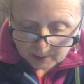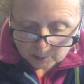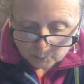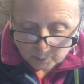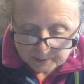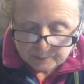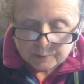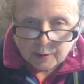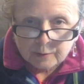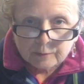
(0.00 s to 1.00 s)
On
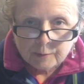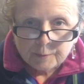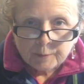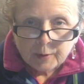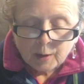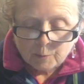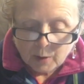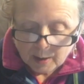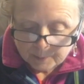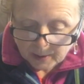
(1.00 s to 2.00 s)
Wednesdays,
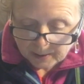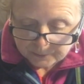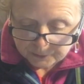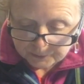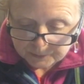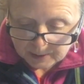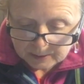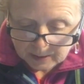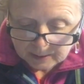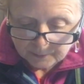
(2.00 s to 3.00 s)
Mom has to stay late